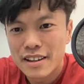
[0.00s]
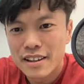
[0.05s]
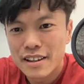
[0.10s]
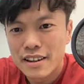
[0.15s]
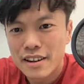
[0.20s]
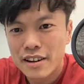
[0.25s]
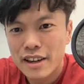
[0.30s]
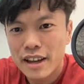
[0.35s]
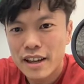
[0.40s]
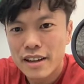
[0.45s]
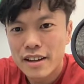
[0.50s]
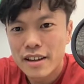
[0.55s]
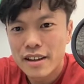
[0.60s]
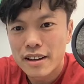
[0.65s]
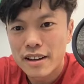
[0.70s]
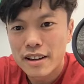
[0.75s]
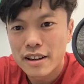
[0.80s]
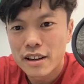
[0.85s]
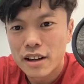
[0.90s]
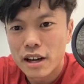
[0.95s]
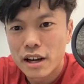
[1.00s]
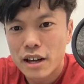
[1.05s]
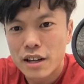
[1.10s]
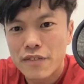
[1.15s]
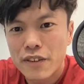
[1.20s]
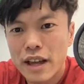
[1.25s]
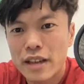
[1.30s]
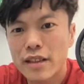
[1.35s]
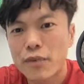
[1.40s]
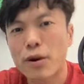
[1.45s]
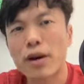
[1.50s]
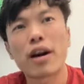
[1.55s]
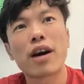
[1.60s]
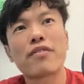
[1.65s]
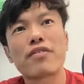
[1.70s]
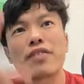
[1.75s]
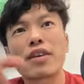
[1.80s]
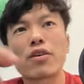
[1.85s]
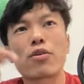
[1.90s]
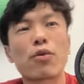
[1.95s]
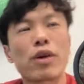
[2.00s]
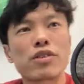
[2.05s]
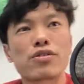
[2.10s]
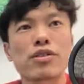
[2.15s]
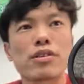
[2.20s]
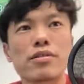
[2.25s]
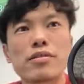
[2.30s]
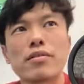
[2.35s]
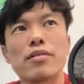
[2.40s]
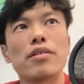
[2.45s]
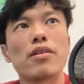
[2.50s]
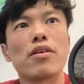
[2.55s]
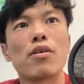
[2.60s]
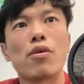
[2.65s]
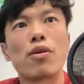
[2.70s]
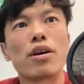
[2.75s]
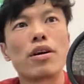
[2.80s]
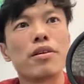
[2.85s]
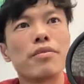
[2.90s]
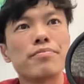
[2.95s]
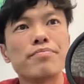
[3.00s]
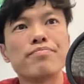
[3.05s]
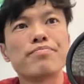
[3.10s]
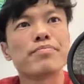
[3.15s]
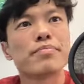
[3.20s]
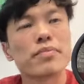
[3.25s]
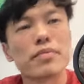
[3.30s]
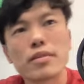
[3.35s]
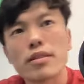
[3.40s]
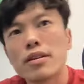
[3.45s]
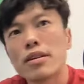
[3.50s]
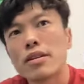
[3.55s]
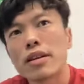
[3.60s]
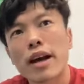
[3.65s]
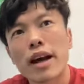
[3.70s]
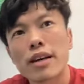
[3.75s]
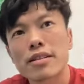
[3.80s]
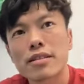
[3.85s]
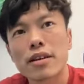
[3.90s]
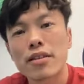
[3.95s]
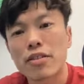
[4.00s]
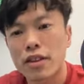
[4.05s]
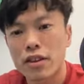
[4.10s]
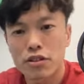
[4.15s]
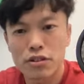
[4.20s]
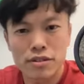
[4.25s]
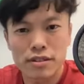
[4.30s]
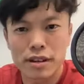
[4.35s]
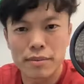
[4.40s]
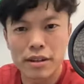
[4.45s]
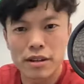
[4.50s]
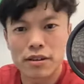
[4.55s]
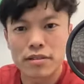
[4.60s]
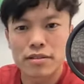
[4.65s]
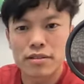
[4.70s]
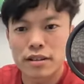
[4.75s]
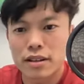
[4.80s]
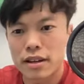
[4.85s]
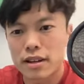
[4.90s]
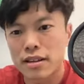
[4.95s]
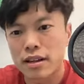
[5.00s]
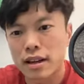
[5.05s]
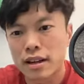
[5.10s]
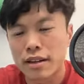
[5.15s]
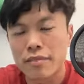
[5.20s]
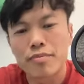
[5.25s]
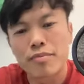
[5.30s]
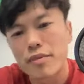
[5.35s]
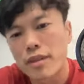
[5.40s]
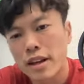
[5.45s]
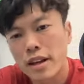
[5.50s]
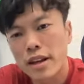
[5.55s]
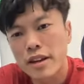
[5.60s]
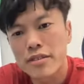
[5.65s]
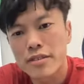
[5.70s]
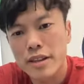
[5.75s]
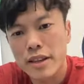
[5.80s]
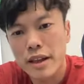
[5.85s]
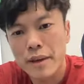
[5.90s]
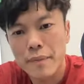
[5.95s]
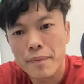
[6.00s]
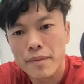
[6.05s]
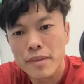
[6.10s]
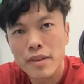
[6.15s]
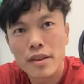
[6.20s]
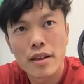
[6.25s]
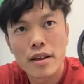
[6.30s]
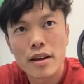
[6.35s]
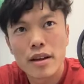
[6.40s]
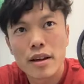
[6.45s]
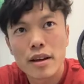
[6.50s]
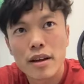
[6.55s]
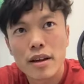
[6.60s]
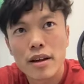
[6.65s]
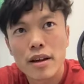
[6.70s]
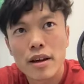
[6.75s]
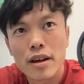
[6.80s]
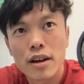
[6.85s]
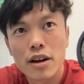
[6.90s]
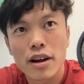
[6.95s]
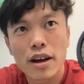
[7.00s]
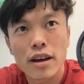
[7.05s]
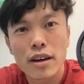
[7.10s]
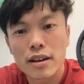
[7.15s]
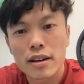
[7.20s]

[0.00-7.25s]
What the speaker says: Okay, if anyone have some question or they ask something, just let me know and I can answer that. Okay.